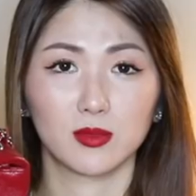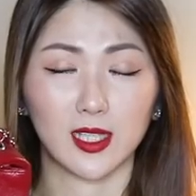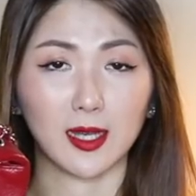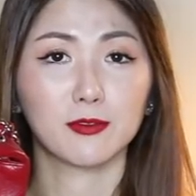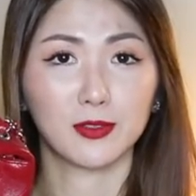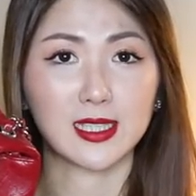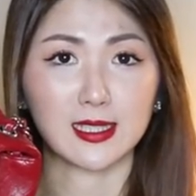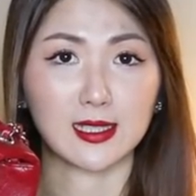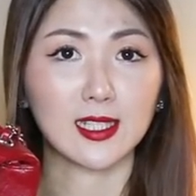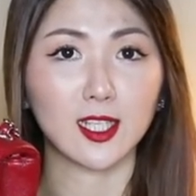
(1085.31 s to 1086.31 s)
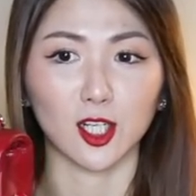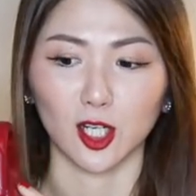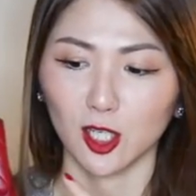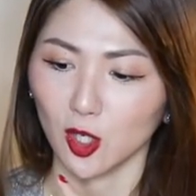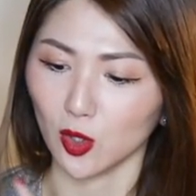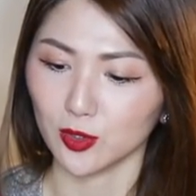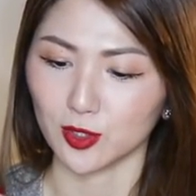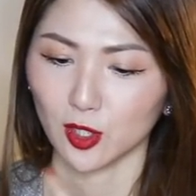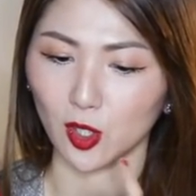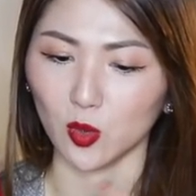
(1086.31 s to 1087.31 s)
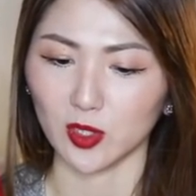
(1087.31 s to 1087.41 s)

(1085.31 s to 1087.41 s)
that fits in here also,